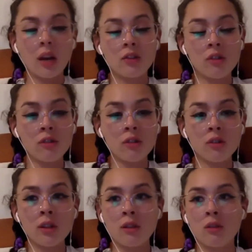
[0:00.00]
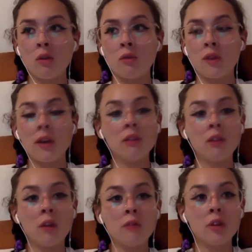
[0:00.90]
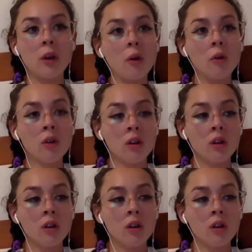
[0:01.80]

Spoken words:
just knew that Sophia loved you.